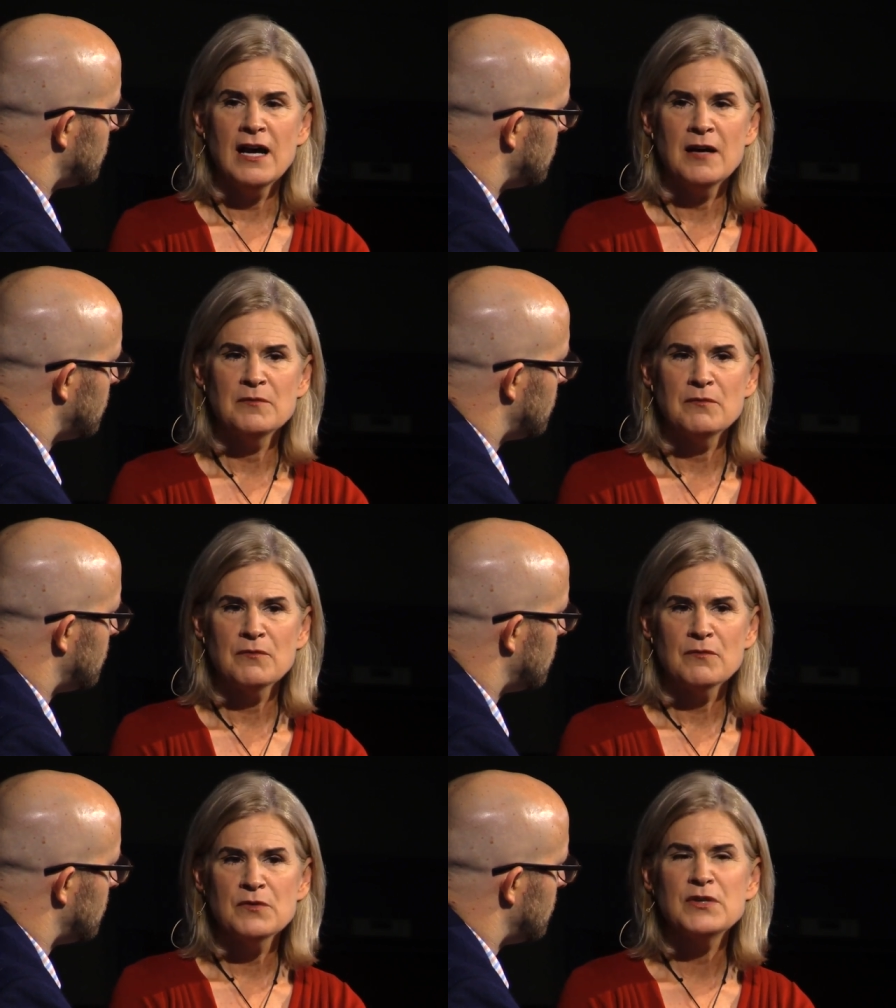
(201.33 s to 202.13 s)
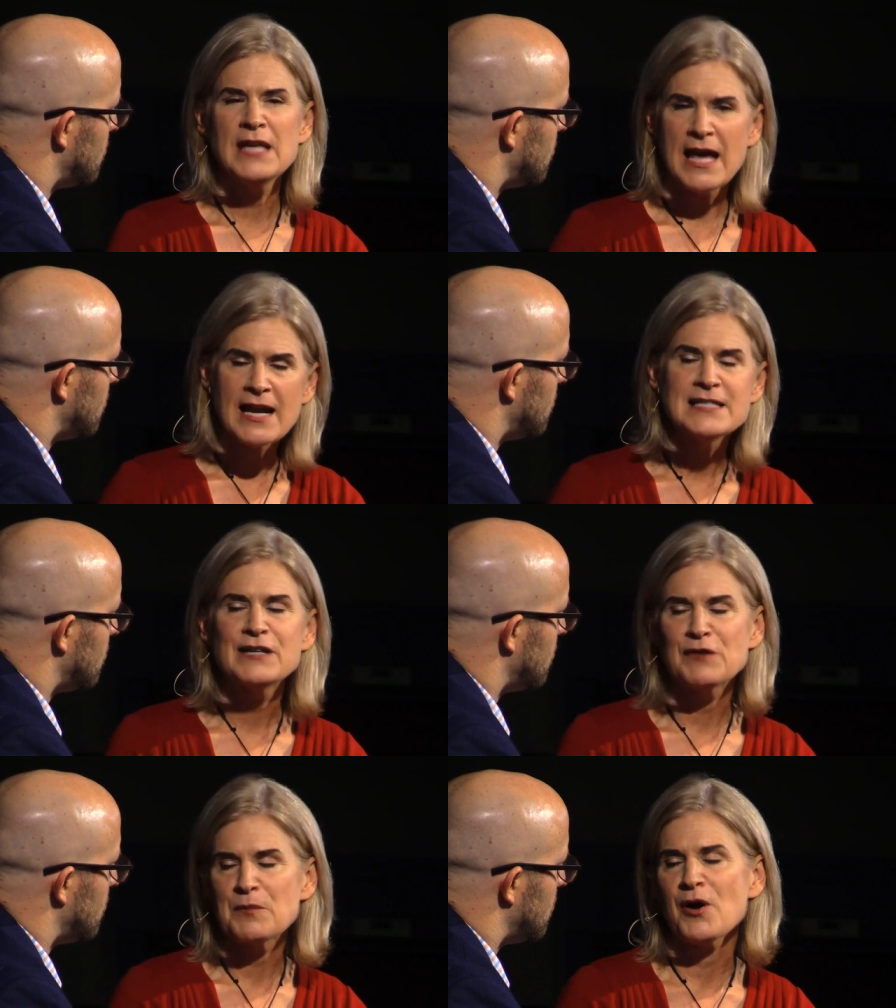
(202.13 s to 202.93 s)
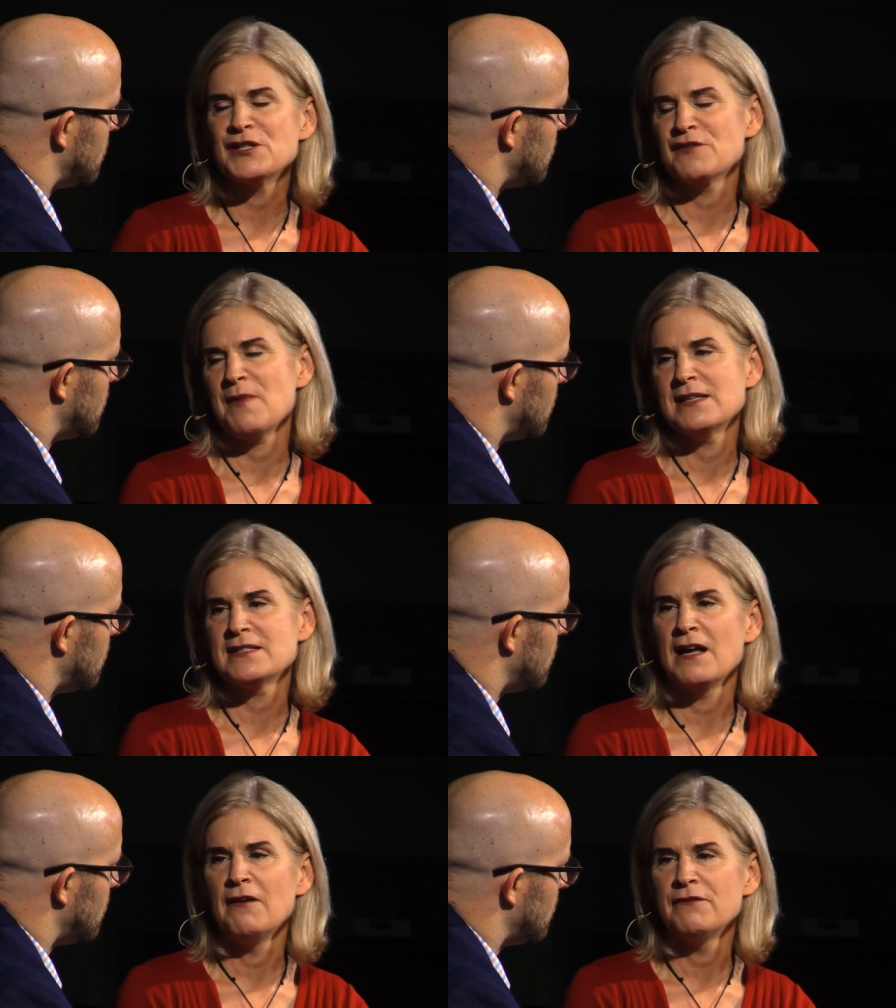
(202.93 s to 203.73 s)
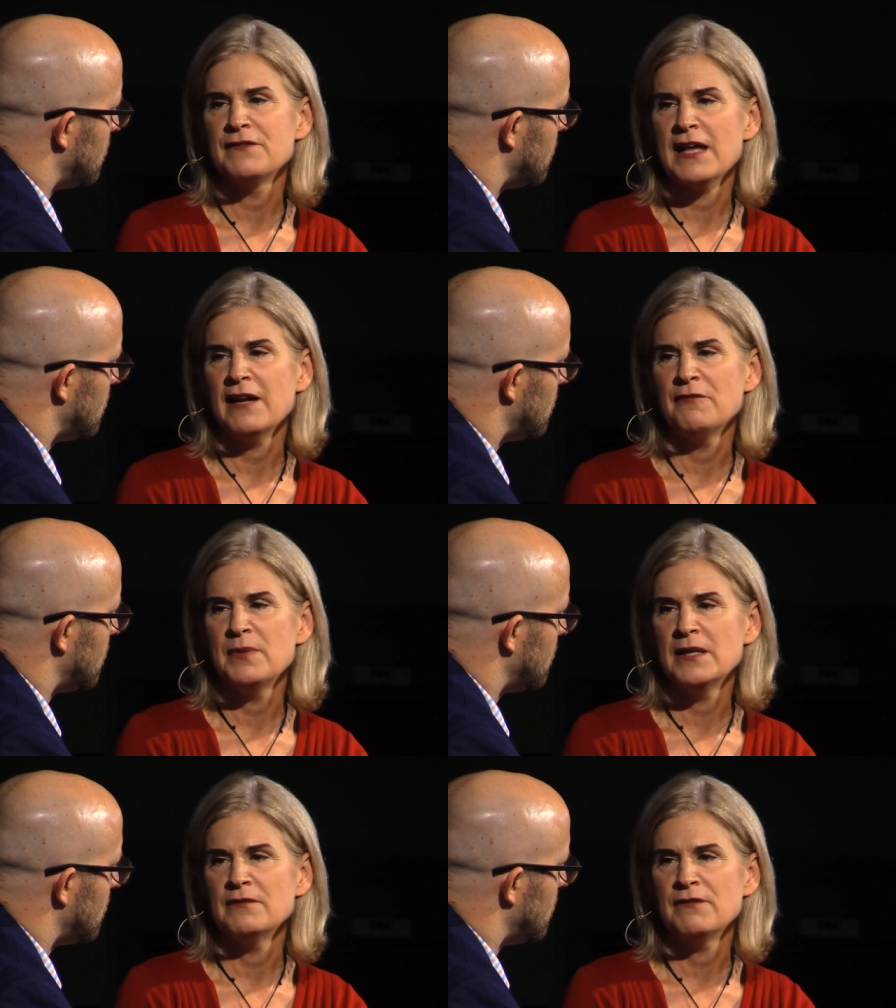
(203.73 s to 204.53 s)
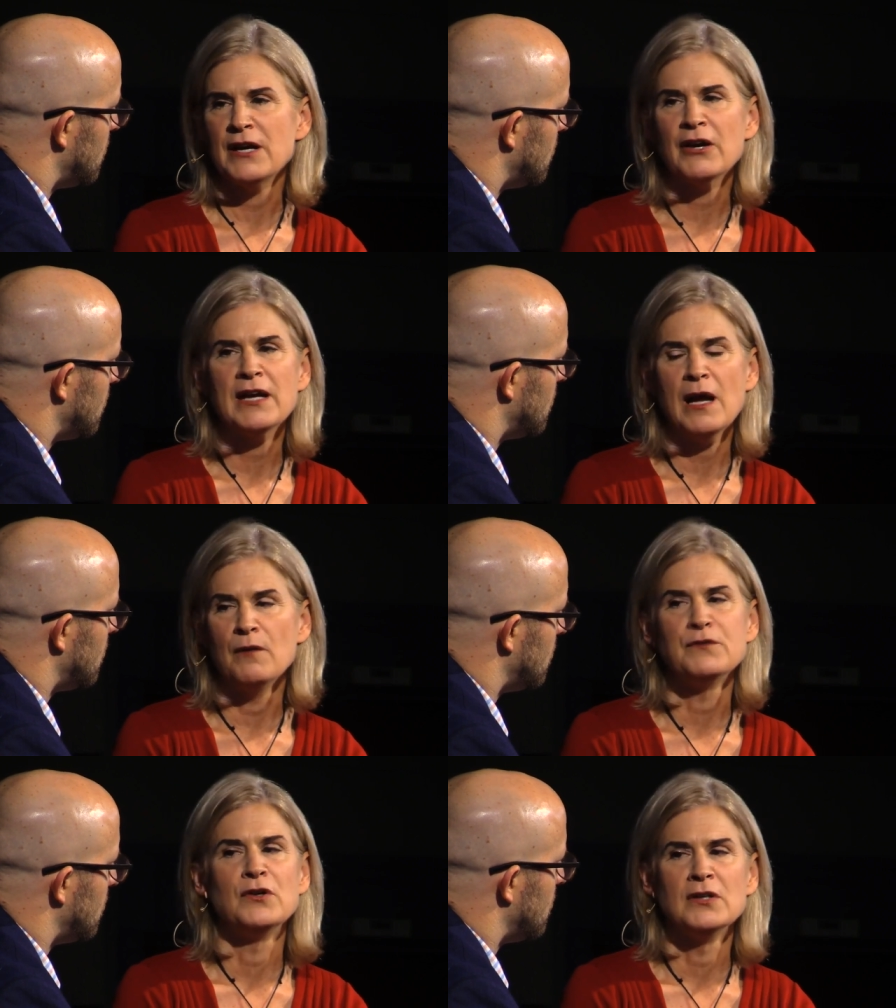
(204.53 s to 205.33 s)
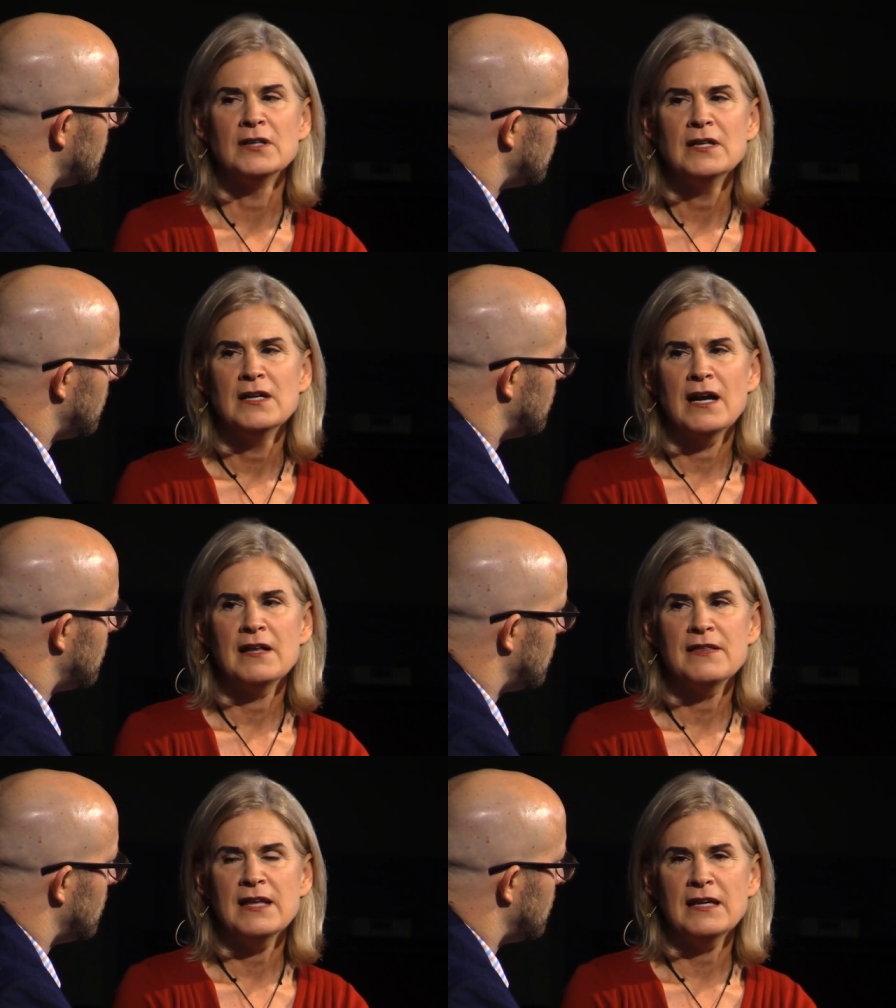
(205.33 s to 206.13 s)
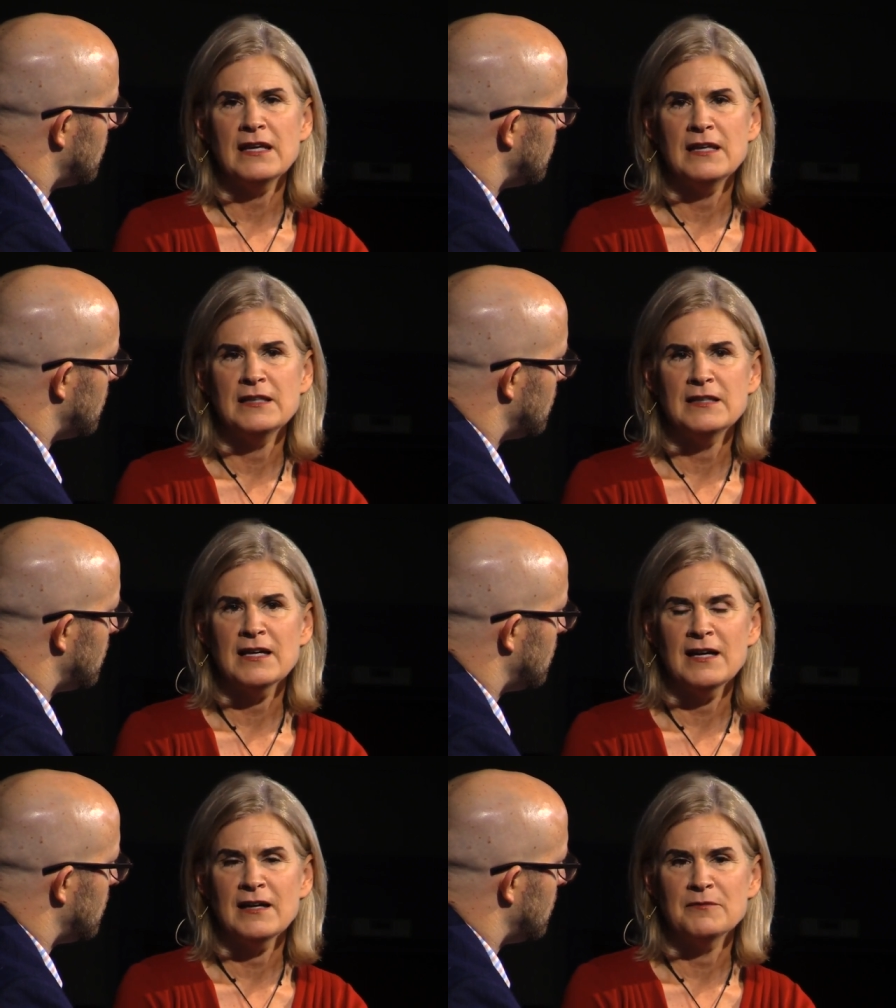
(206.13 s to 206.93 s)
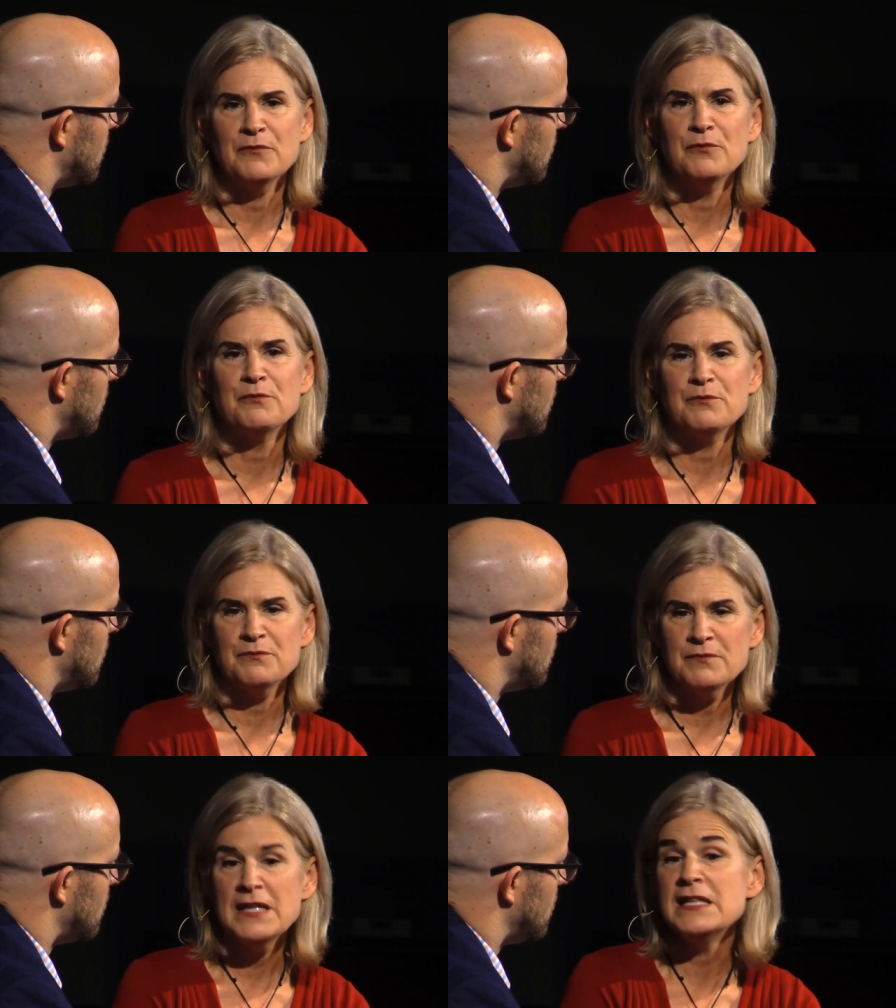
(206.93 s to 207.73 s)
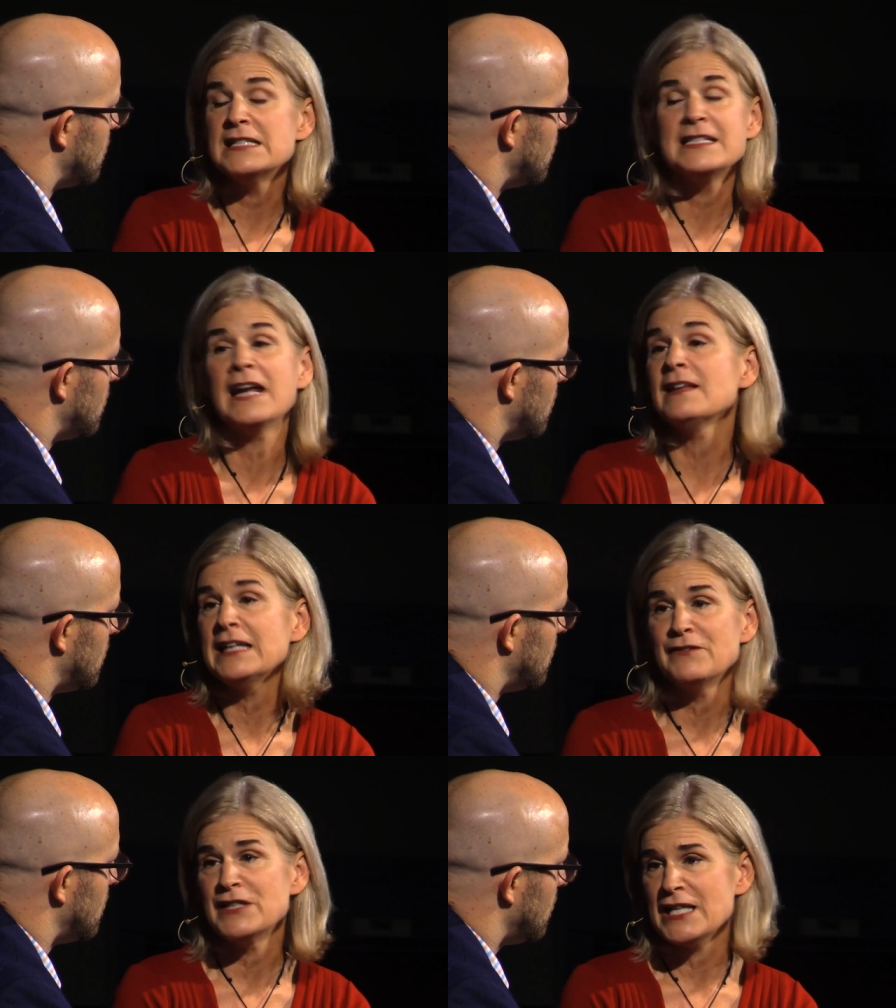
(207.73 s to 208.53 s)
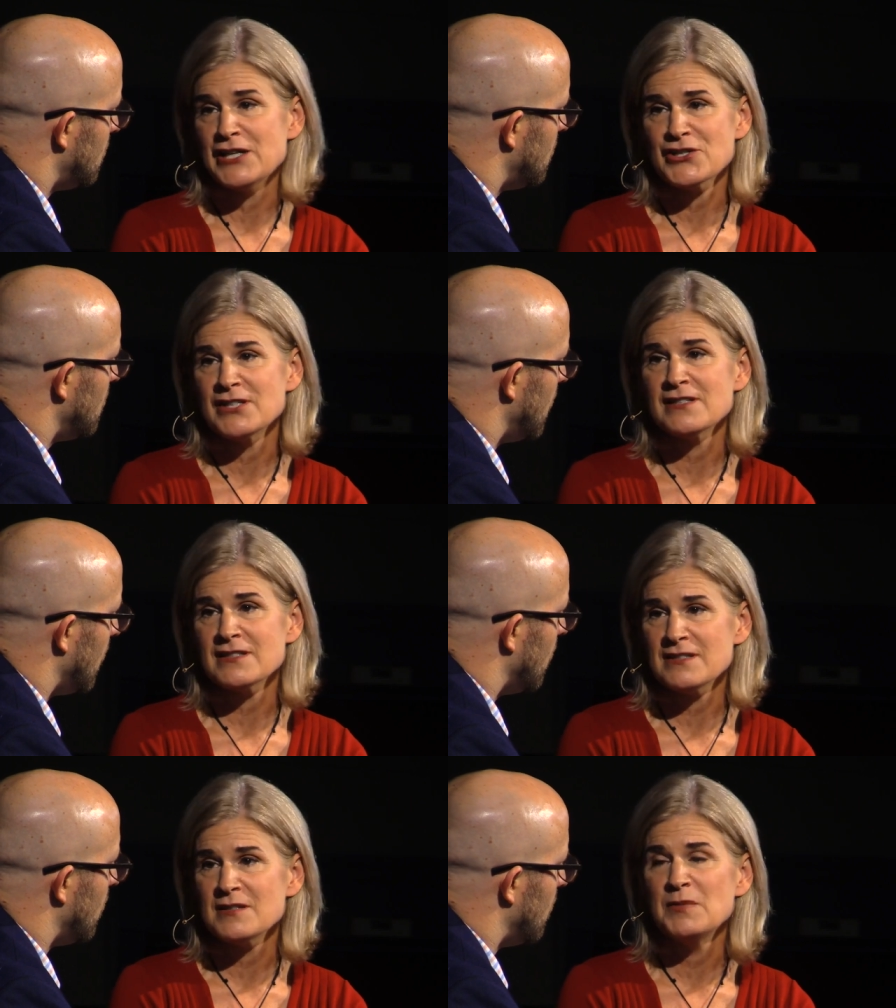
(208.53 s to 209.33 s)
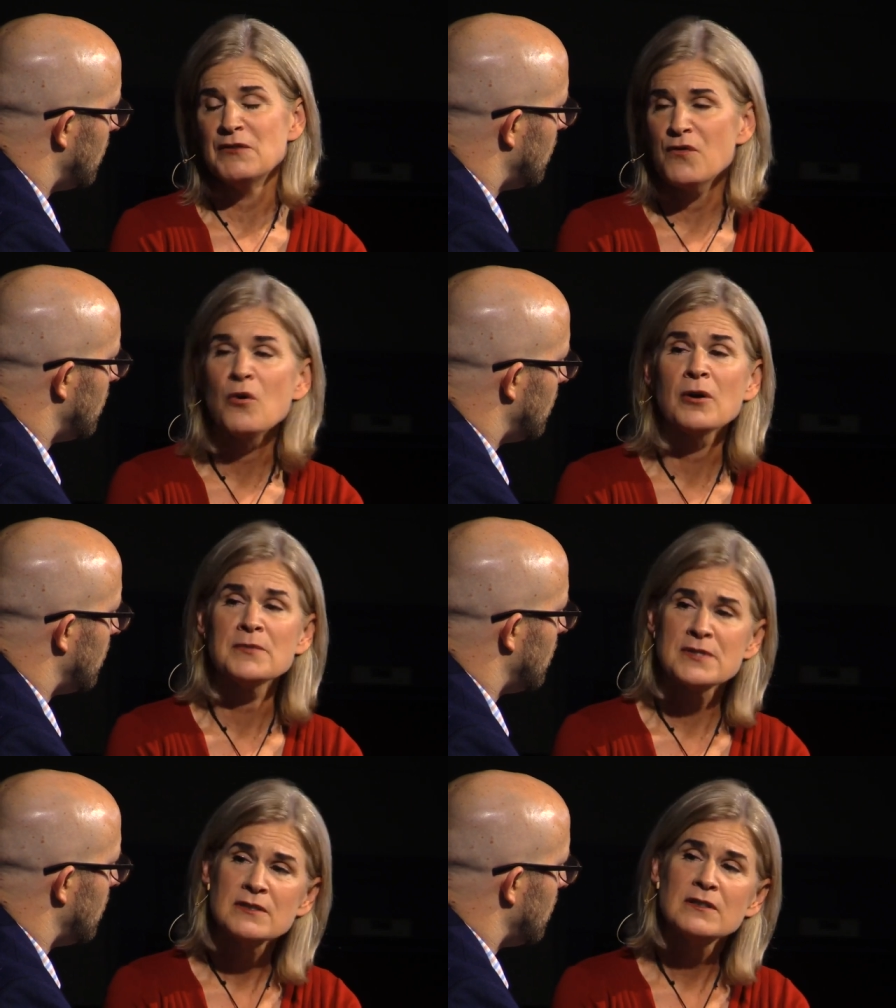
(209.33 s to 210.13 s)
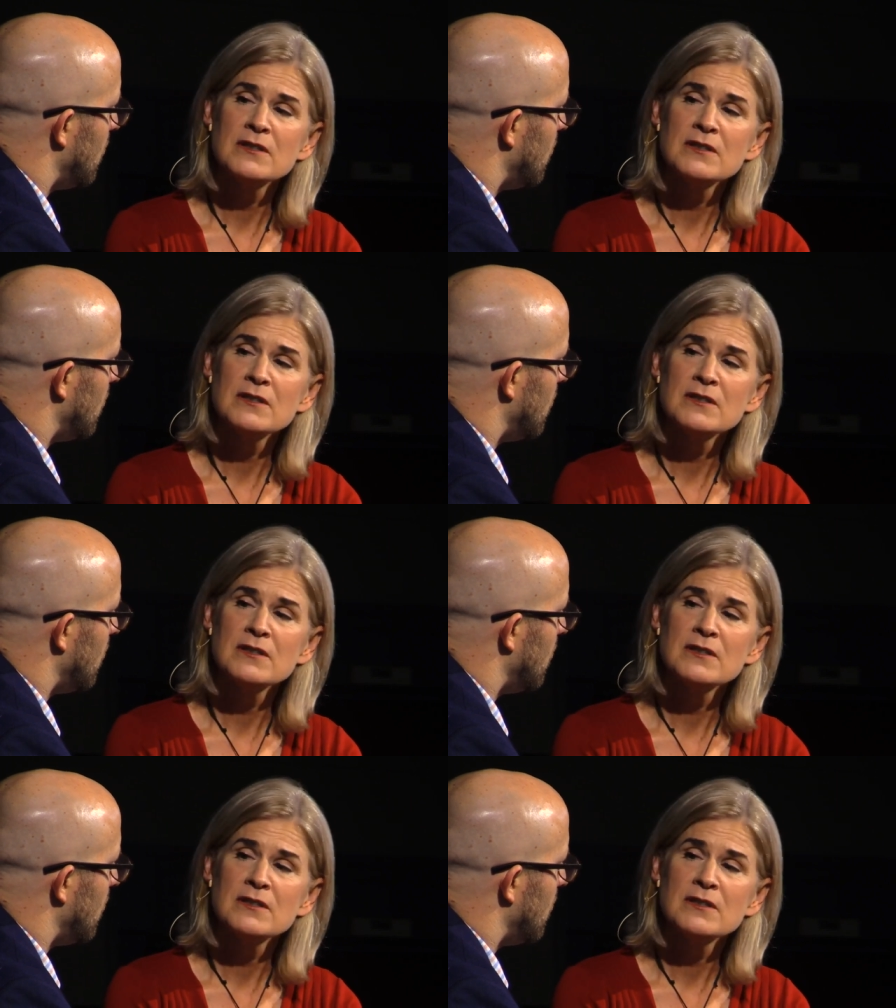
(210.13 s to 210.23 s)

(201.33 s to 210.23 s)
um, get at different parts of myself that have been very helpful. I think in uh, in these daily invitations yeah. to be formed.